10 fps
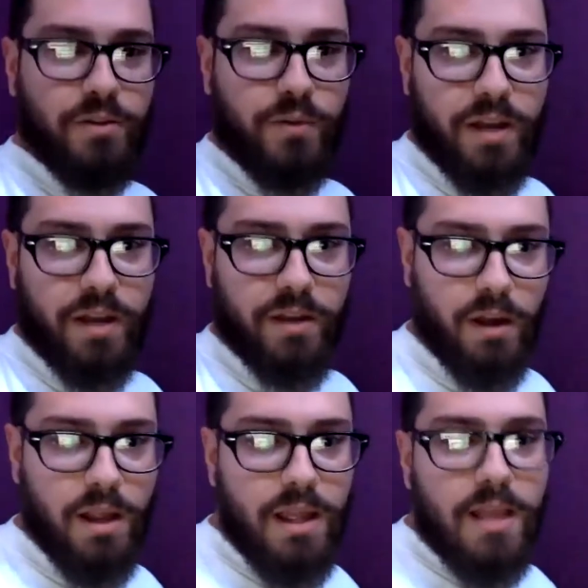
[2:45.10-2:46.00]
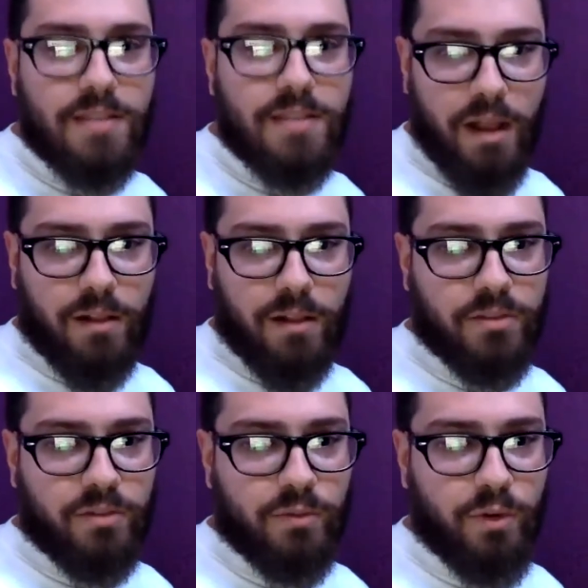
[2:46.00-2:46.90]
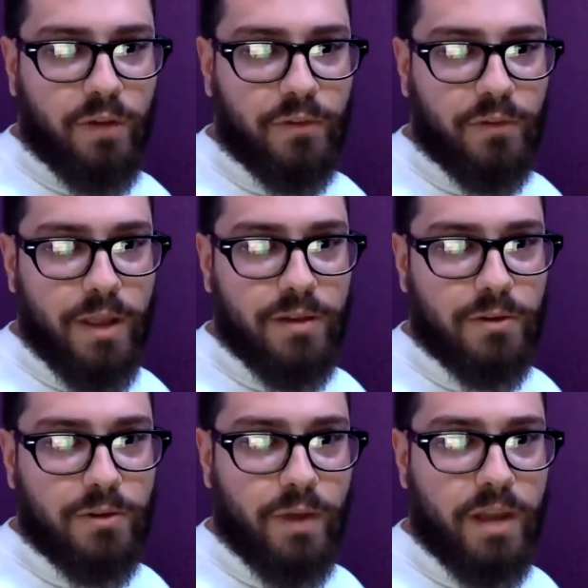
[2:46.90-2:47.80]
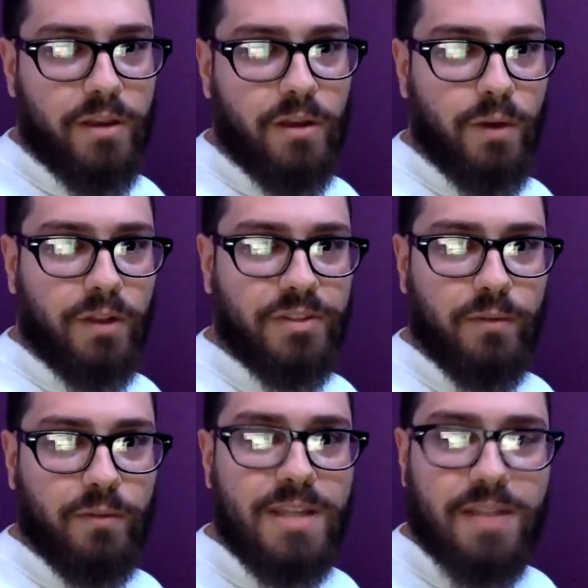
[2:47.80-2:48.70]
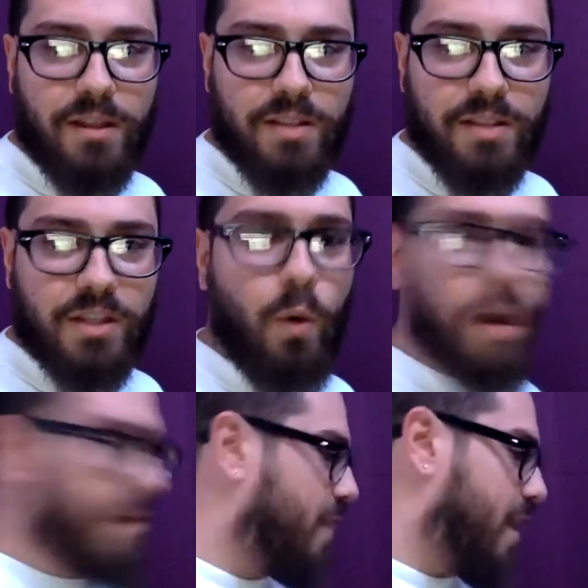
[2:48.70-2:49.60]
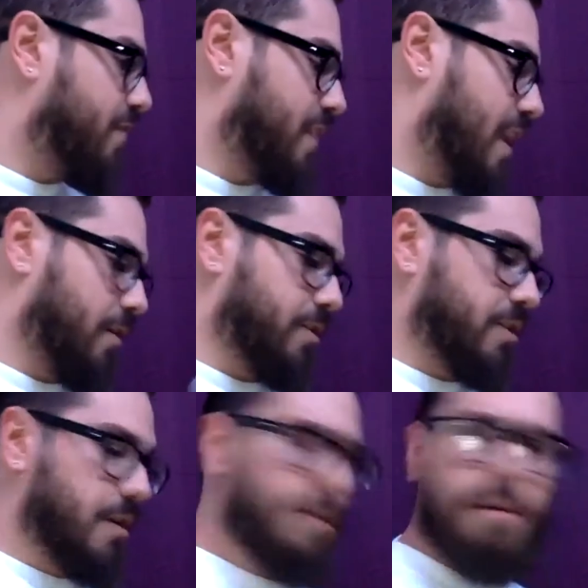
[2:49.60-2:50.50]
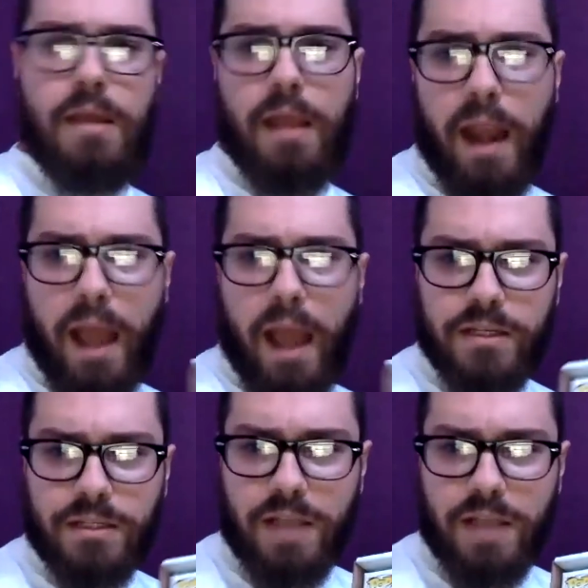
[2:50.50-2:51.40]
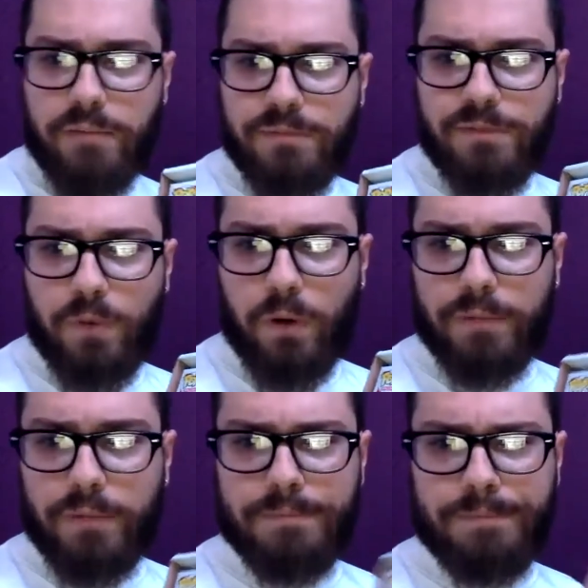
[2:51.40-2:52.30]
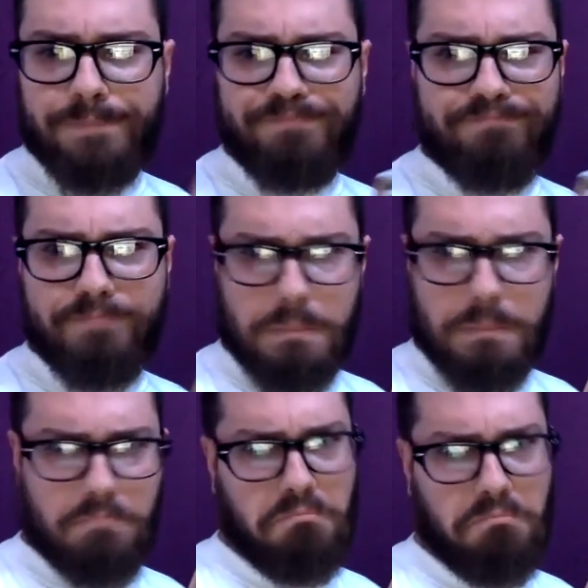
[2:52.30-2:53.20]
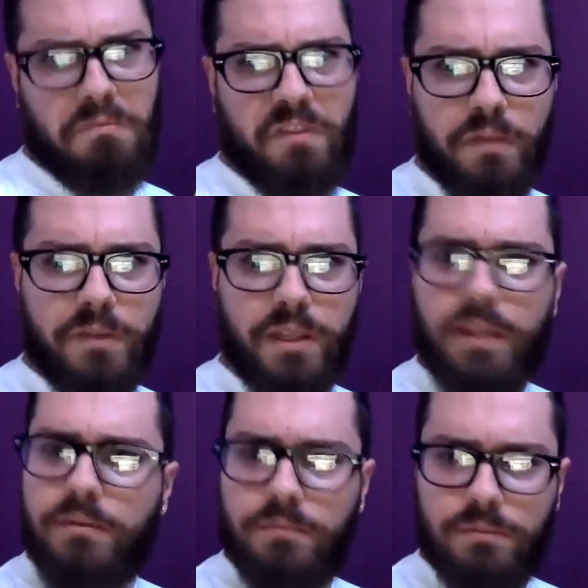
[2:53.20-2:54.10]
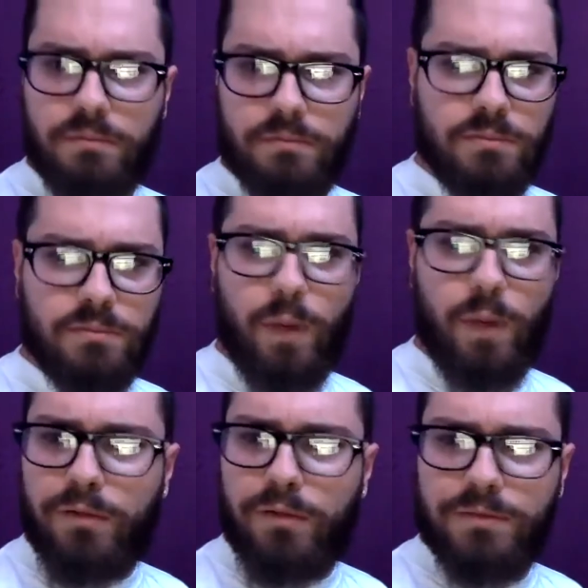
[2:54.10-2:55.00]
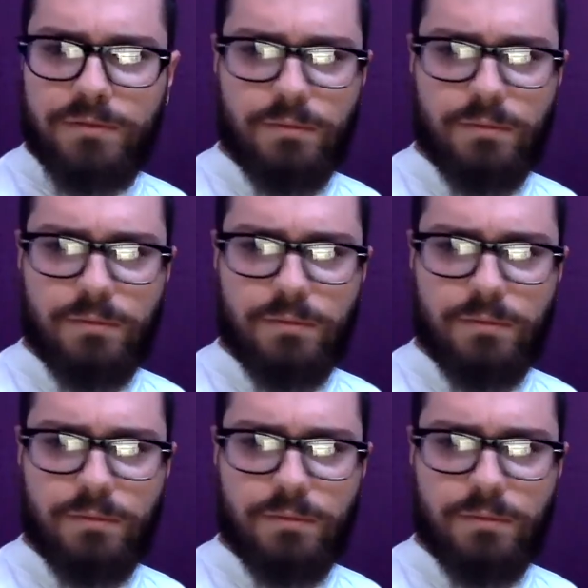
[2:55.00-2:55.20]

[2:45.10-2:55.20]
Reindeer. Santa Claus from Rudolph the Red-Nosed Reindeer retails at $25. And I just got him for 15, 12.